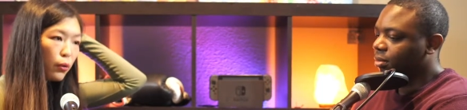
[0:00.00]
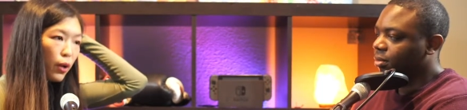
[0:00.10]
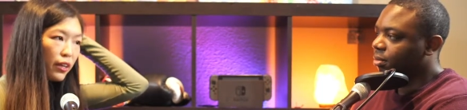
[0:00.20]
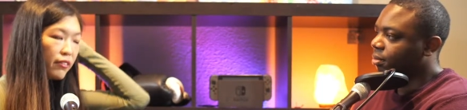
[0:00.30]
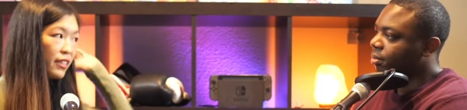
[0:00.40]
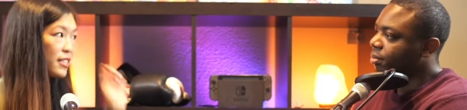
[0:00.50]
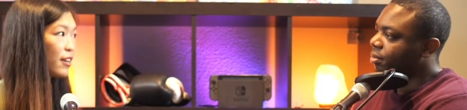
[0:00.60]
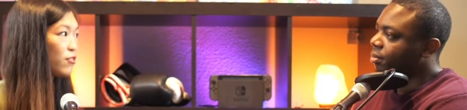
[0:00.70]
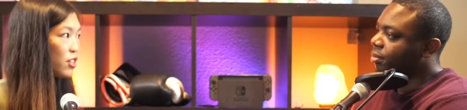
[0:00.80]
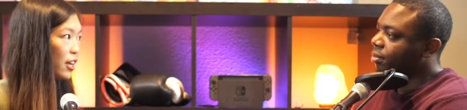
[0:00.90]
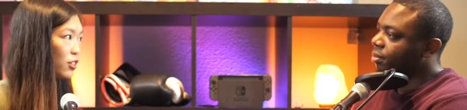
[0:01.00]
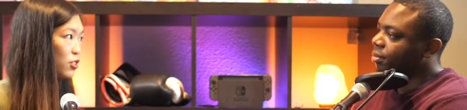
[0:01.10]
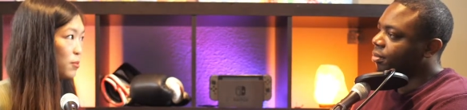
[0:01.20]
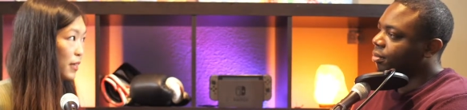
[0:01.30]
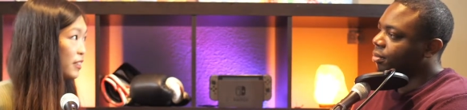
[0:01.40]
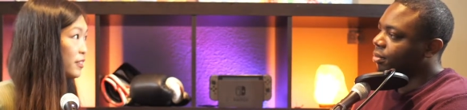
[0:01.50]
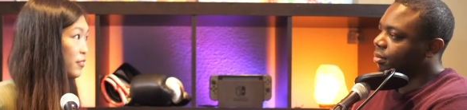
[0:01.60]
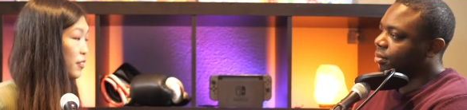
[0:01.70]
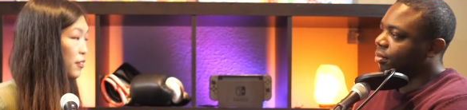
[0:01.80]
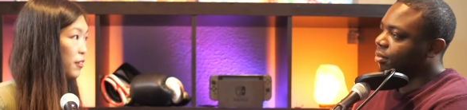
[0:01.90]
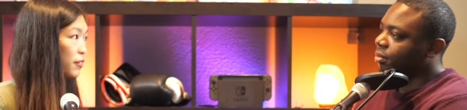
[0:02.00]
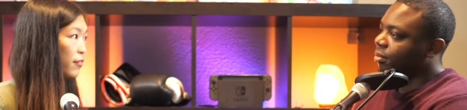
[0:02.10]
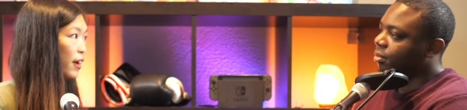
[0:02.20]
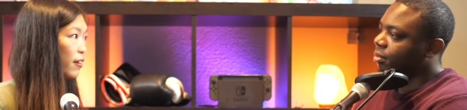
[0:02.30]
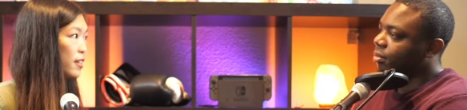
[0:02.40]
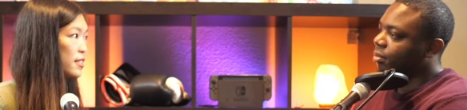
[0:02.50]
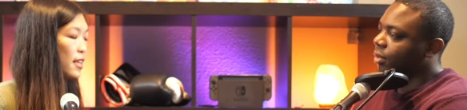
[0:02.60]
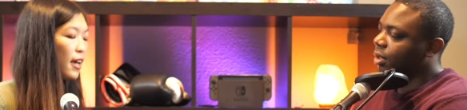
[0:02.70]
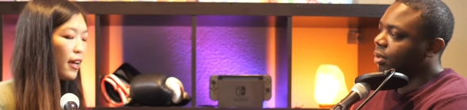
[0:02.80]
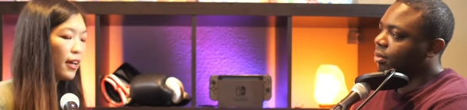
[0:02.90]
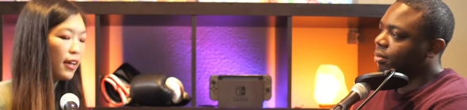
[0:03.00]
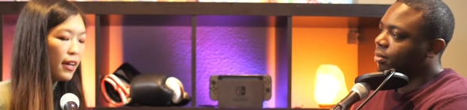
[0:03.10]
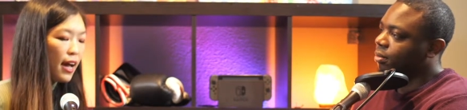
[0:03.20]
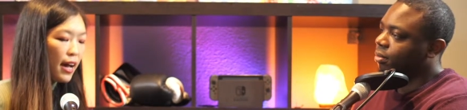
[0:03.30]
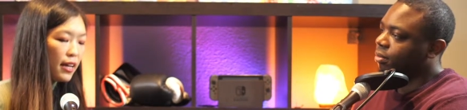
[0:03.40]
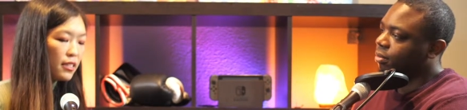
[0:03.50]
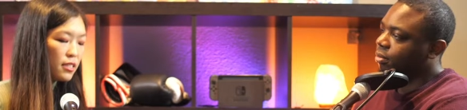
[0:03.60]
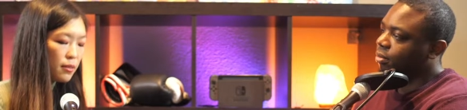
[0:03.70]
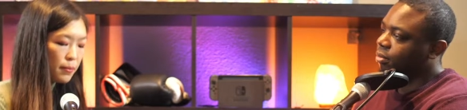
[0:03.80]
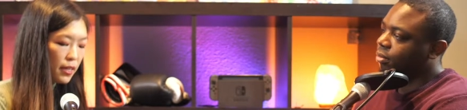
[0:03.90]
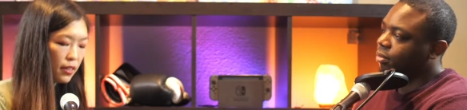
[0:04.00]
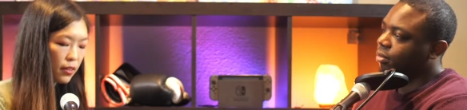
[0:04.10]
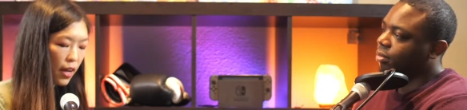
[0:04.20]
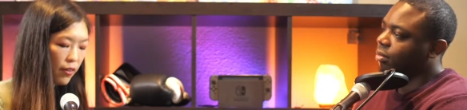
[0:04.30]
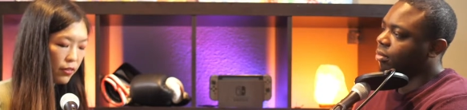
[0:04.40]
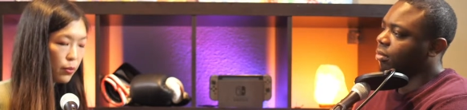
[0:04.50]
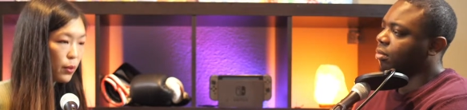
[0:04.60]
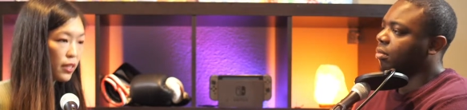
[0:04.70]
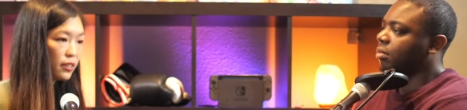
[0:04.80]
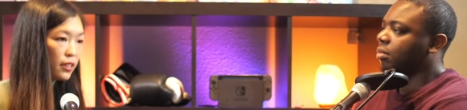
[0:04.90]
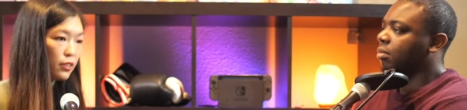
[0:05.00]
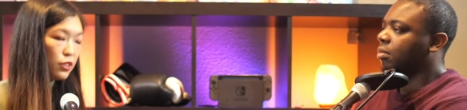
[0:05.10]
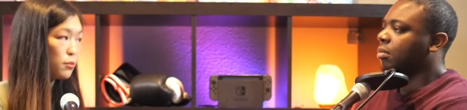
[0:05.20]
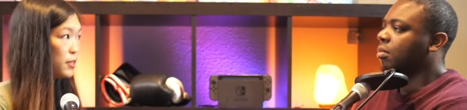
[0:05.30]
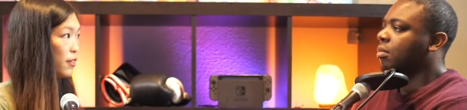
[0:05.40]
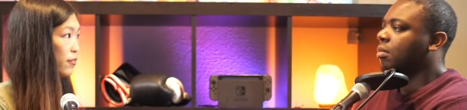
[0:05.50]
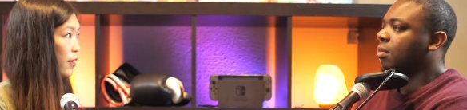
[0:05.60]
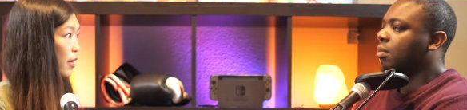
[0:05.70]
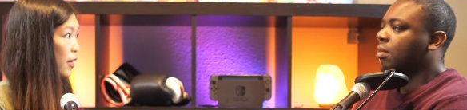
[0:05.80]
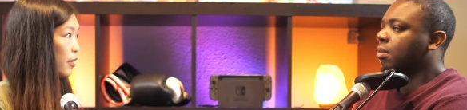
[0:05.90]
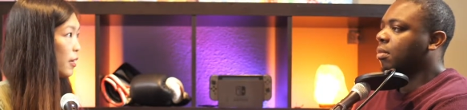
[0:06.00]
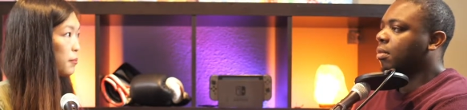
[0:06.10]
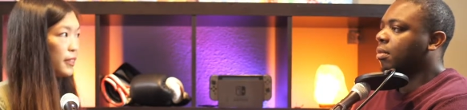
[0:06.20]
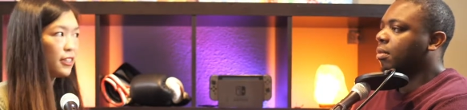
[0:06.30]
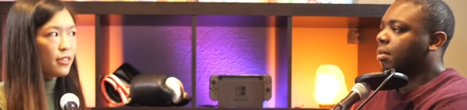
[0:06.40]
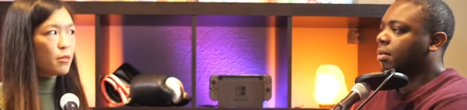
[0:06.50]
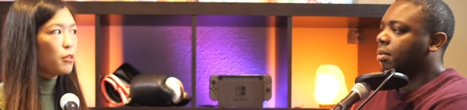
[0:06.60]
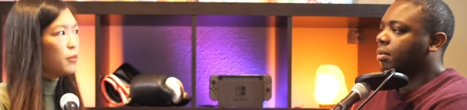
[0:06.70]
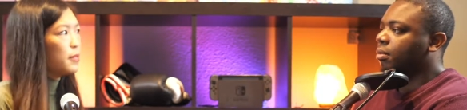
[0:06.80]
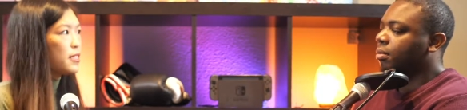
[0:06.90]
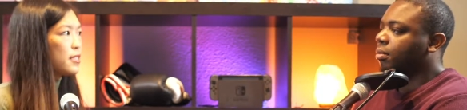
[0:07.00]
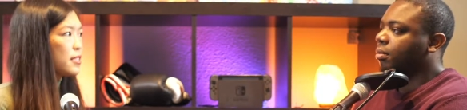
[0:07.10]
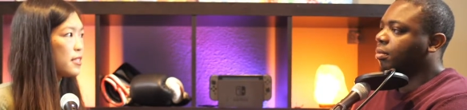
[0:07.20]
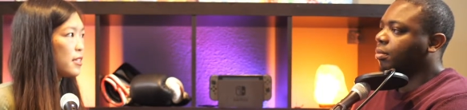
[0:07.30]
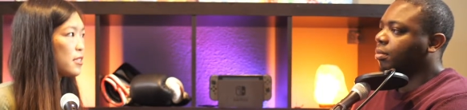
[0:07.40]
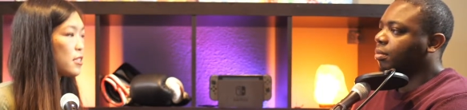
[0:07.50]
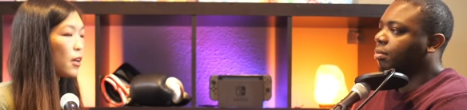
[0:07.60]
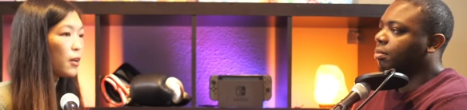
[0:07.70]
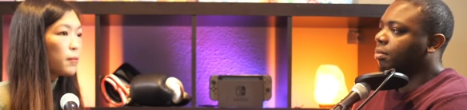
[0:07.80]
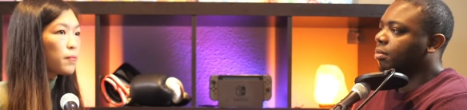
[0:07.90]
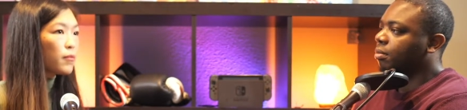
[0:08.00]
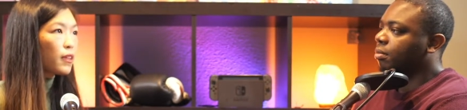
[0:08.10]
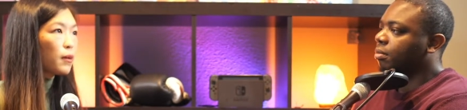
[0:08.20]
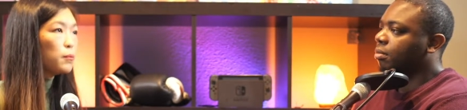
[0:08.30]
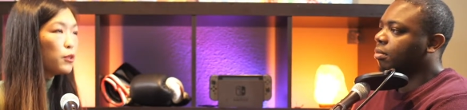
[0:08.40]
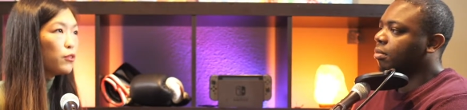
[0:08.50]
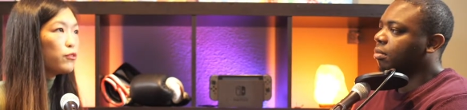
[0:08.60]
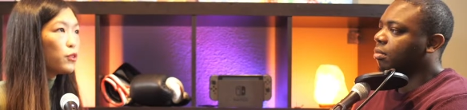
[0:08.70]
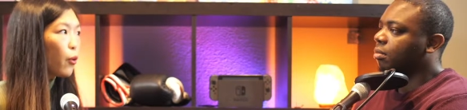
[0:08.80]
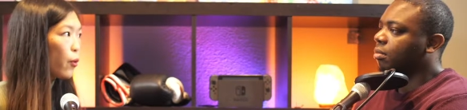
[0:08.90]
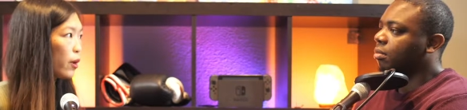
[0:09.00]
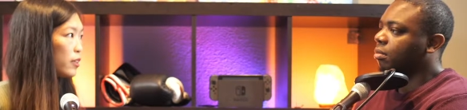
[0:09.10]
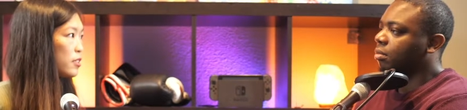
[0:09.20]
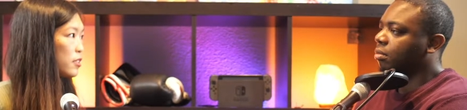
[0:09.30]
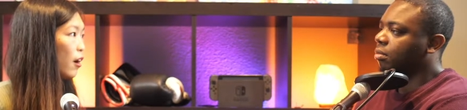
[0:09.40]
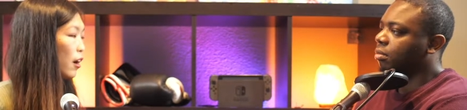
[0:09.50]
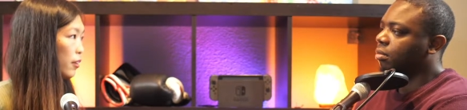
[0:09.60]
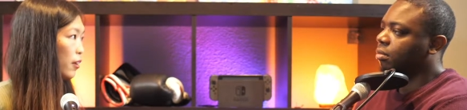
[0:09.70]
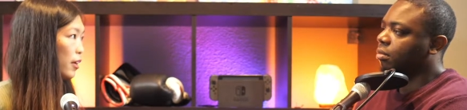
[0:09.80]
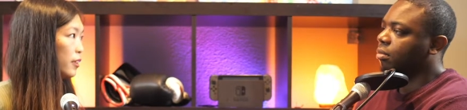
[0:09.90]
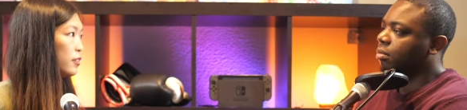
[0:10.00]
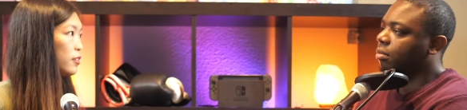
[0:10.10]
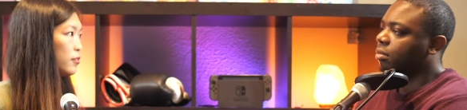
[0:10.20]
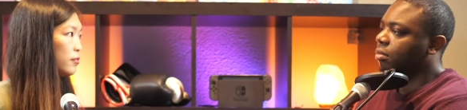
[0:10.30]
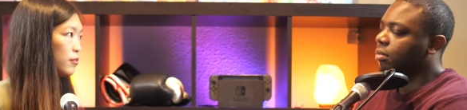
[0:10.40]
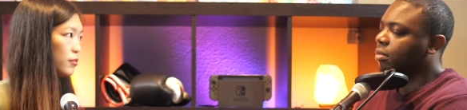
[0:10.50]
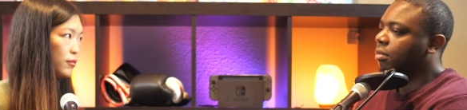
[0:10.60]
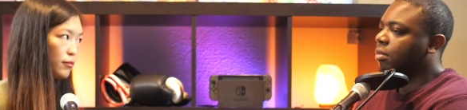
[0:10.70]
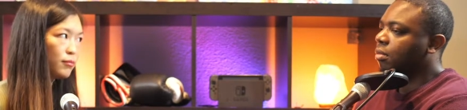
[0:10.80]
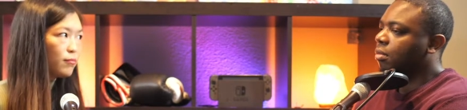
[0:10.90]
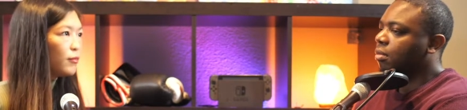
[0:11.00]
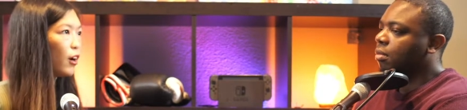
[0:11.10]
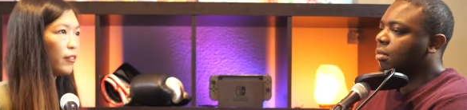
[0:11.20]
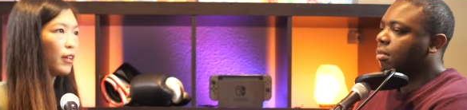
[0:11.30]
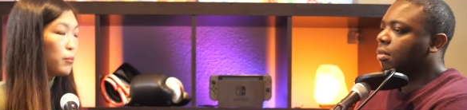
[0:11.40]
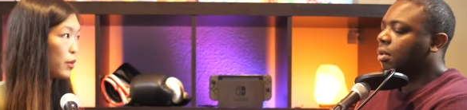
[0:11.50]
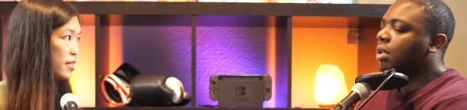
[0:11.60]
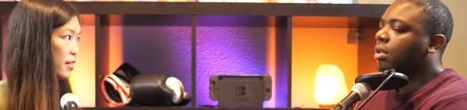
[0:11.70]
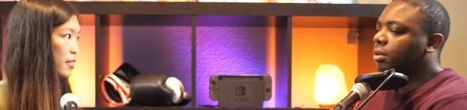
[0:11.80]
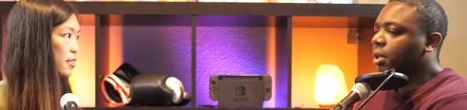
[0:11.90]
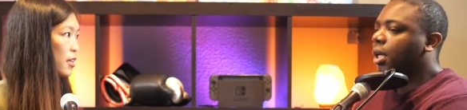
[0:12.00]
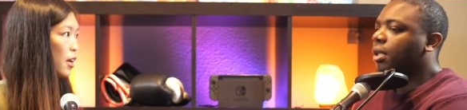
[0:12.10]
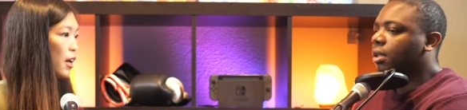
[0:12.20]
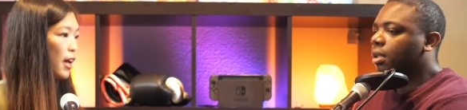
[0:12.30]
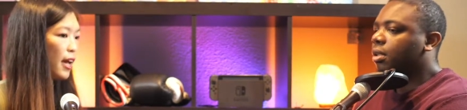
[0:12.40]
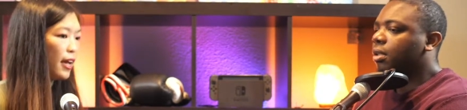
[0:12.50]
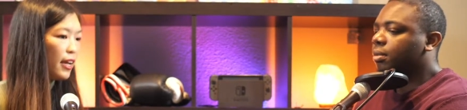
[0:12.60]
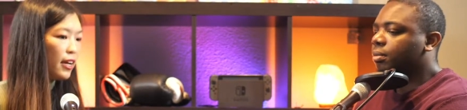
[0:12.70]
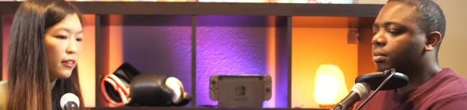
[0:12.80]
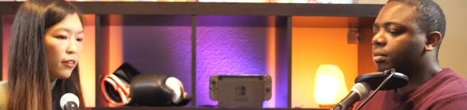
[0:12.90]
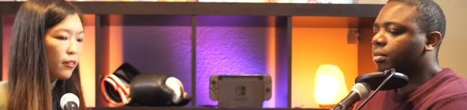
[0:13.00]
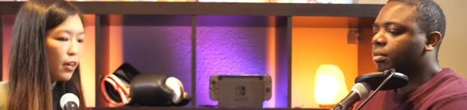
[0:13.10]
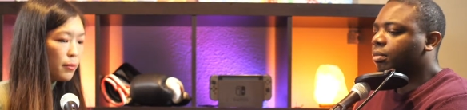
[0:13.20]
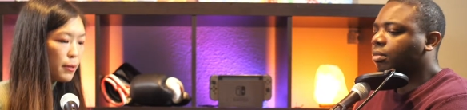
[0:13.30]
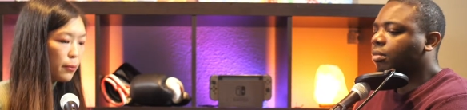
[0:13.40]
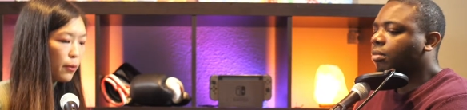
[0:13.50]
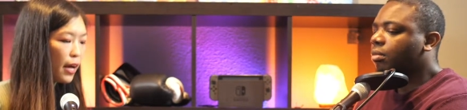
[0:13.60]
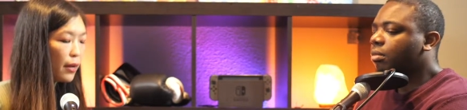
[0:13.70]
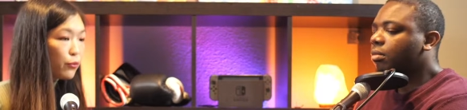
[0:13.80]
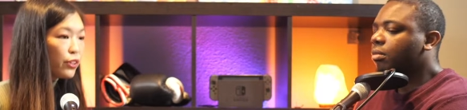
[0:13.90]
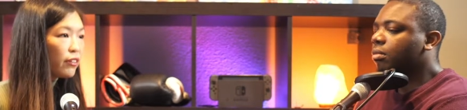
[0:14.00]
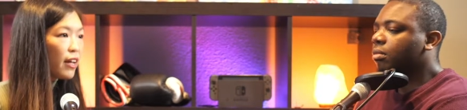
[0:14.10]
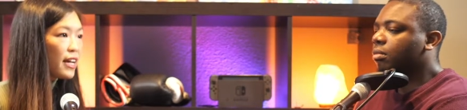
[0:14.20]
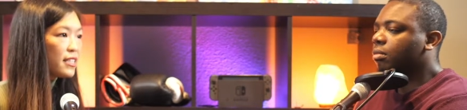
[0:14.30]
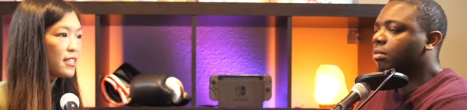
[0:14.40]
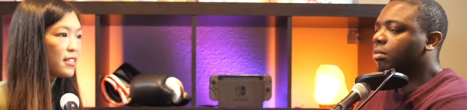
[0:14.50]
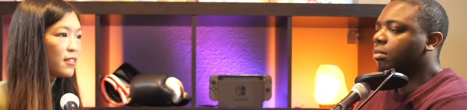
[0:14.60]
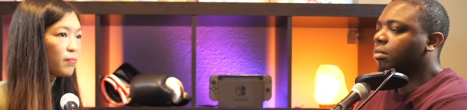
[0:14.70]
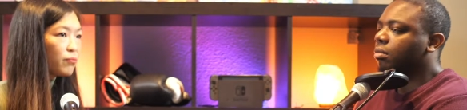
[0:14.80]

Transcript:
Speaker 1: a lot of things have changed because of the coronavirus. Okay. It has made everyone, in terms of companies, small businesses, move towards online online presence. Yeah, yeah, yeah. And a lot of people realized